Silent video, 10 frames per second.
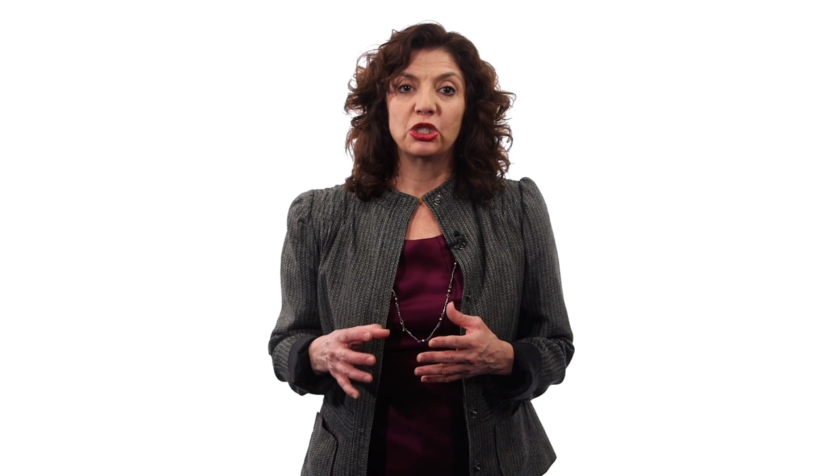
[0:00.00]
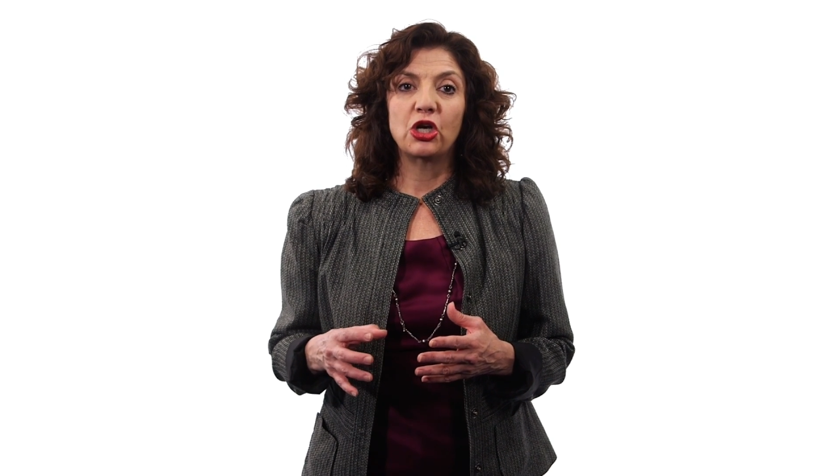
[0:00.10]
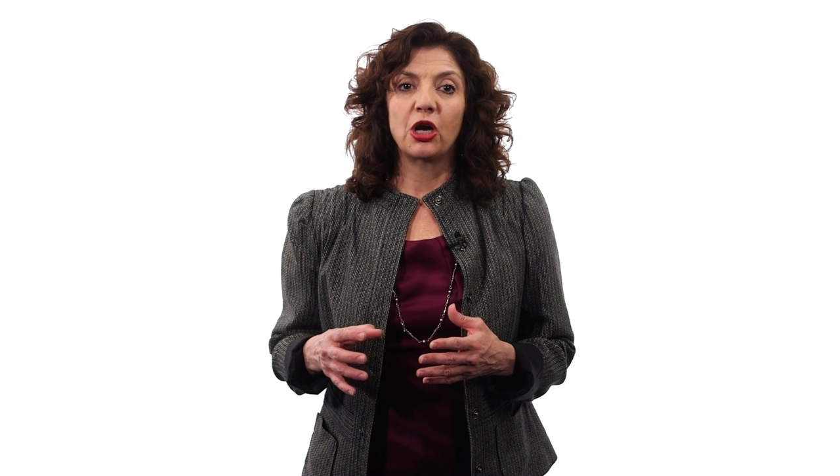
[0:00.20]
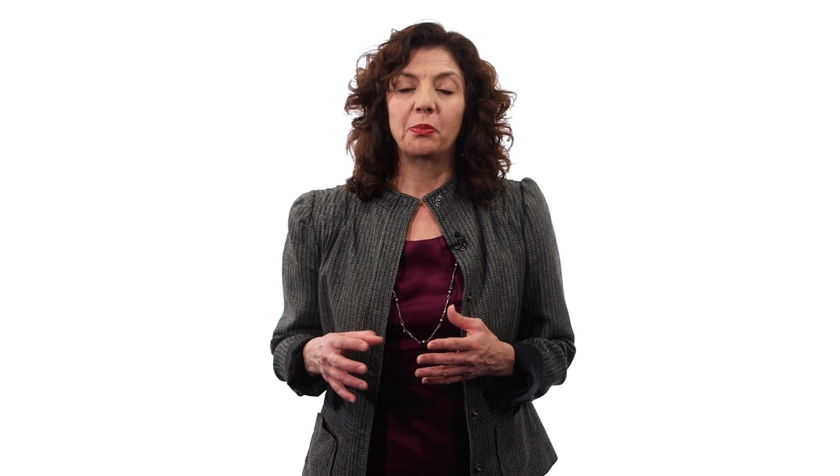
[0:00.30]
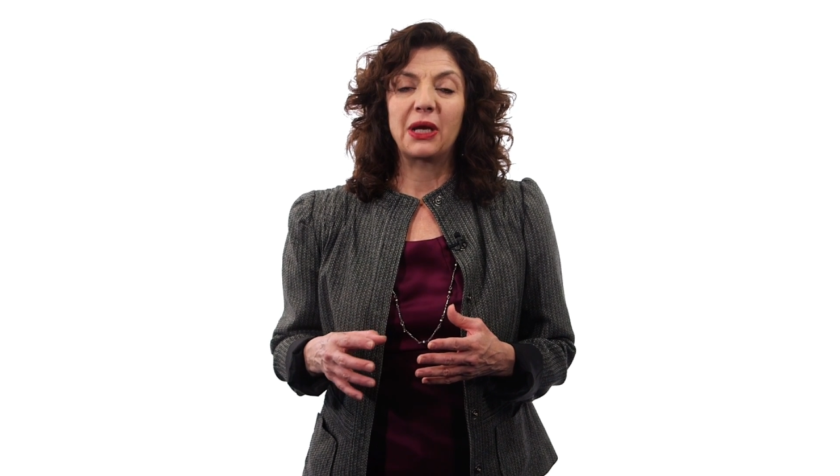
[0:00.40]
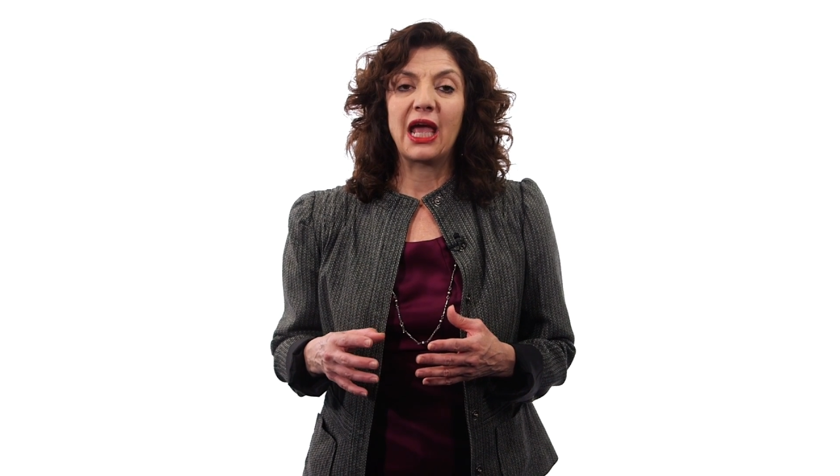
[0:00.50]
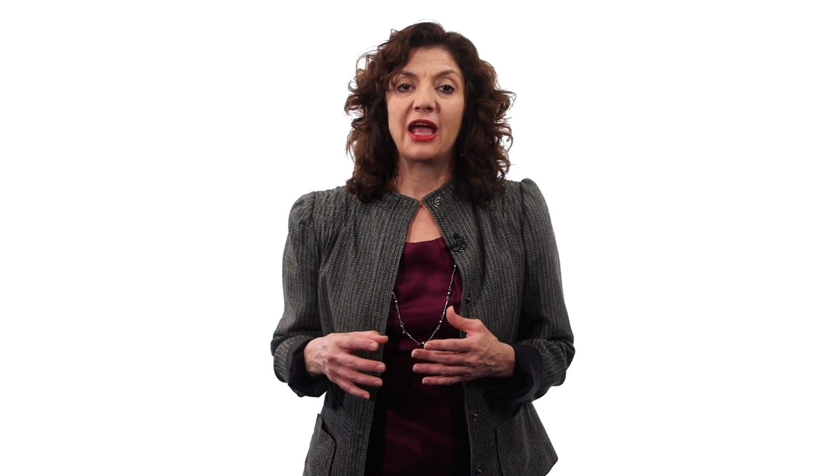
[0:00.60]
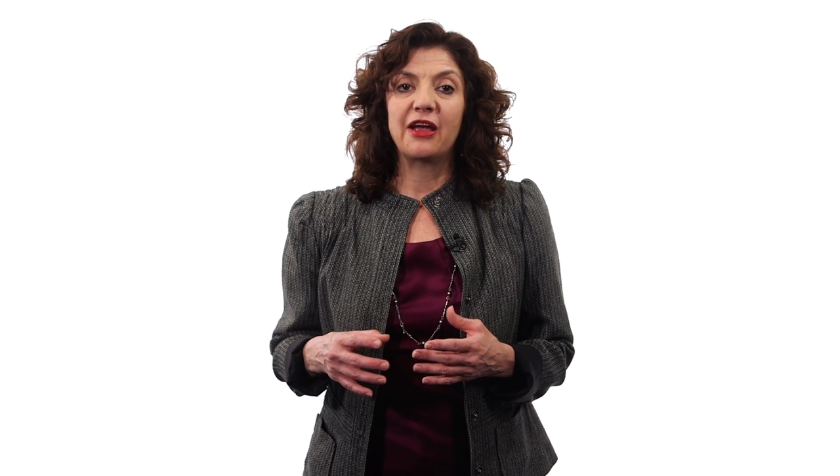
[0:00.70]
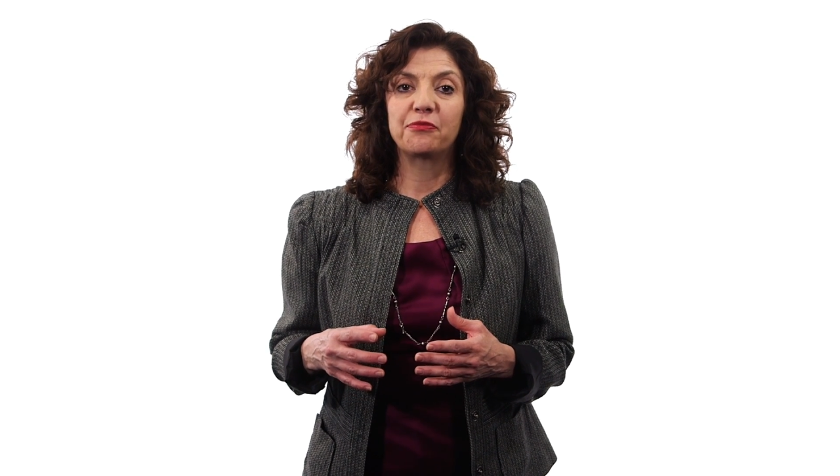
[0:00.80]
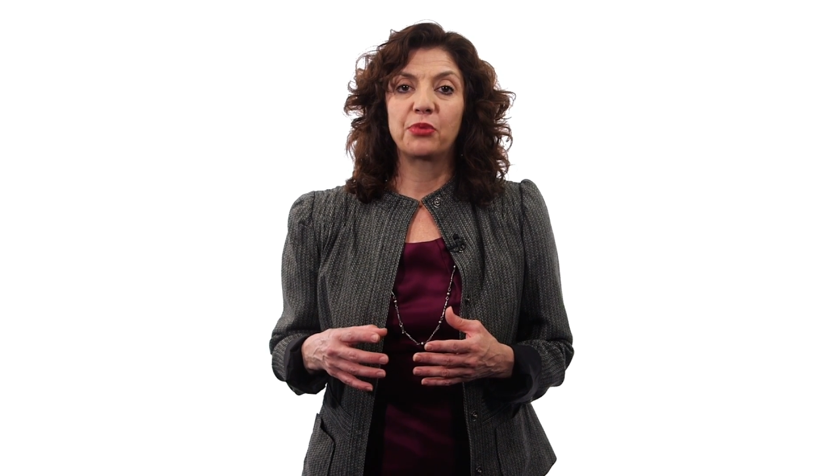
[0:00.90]
not
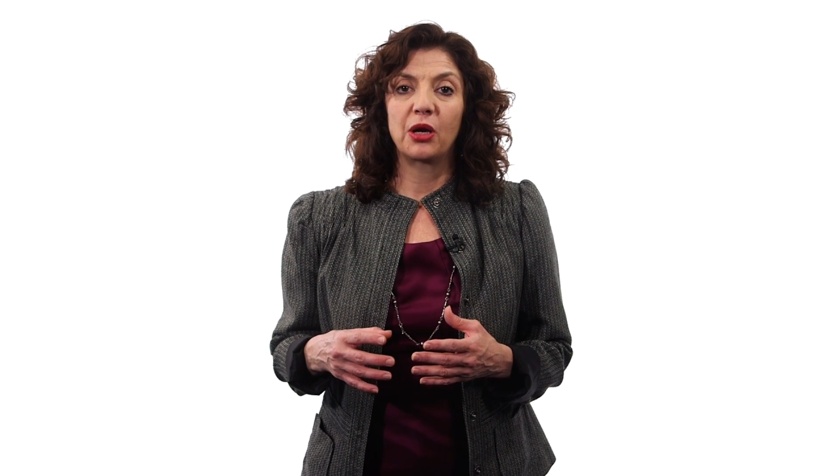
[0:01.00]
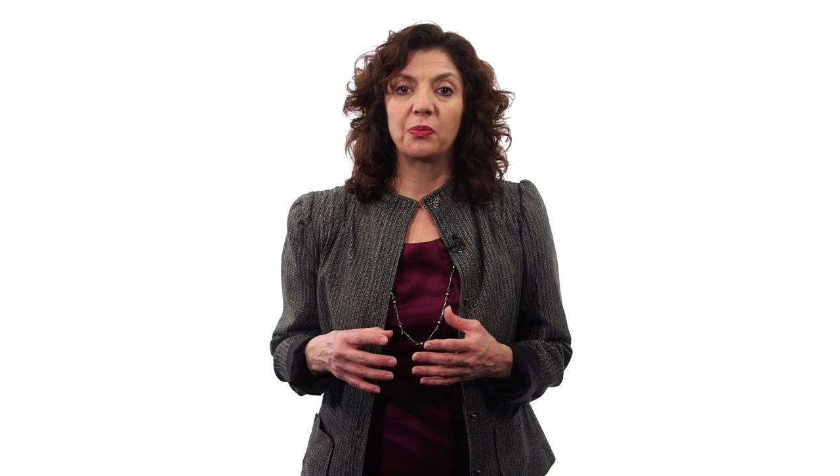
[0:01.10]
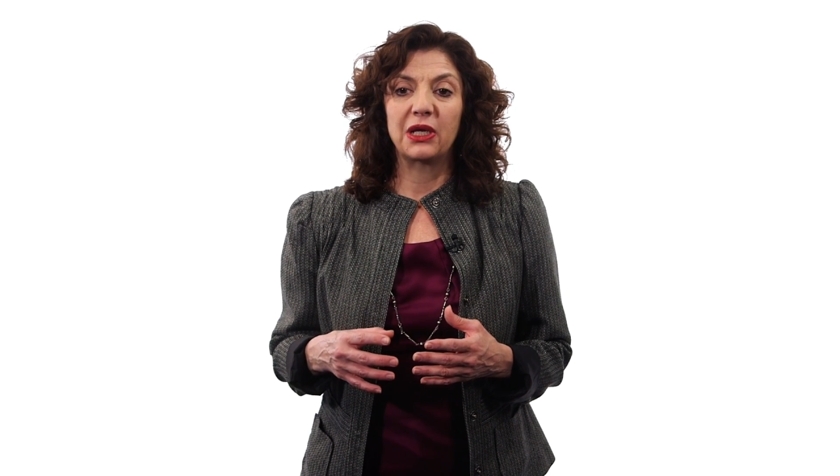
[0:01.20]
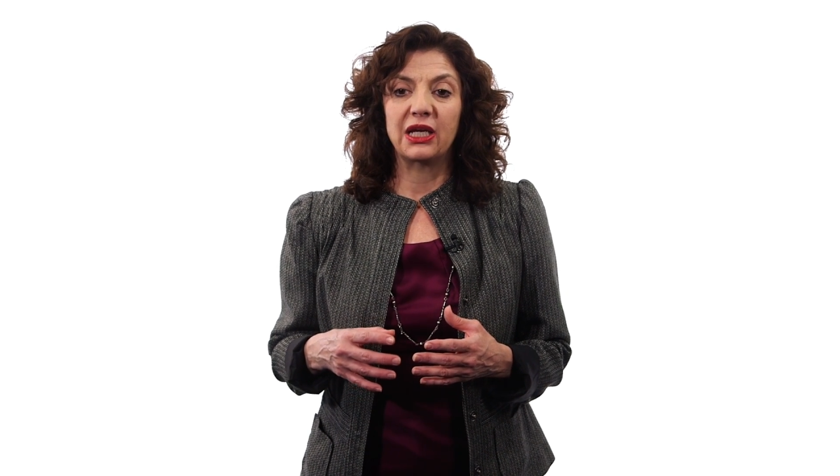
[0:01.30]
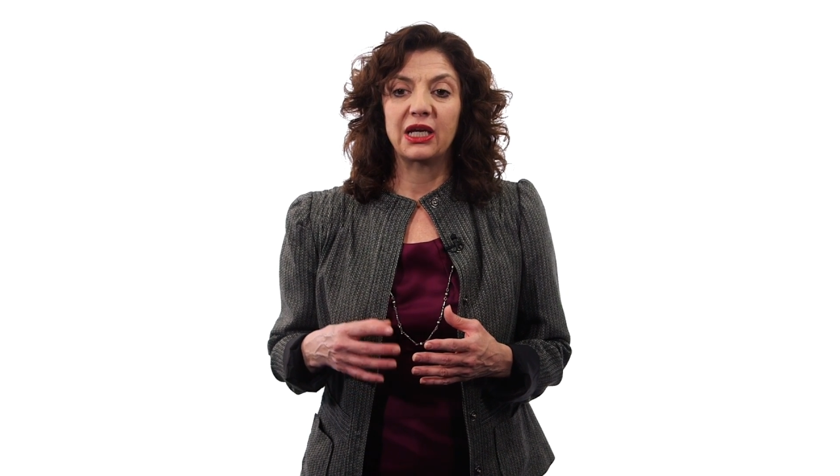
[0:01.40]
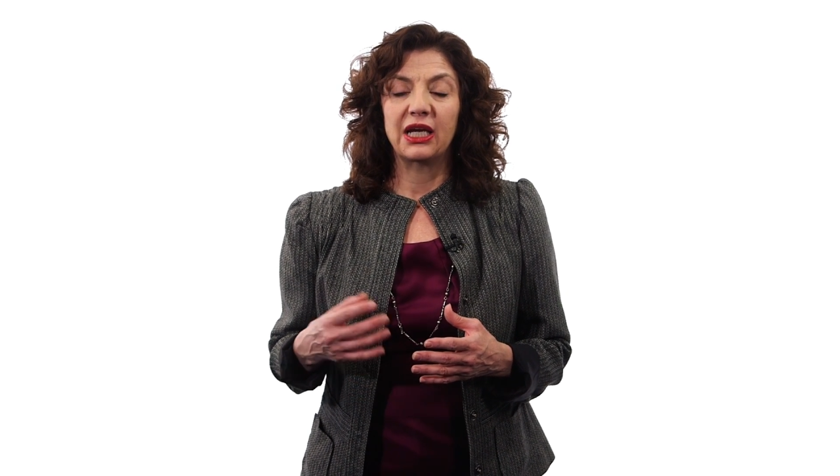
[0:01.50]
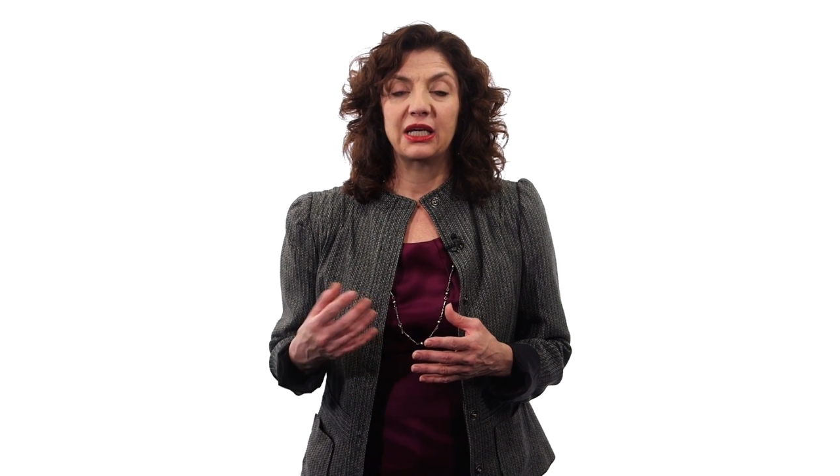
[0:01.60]
behave properly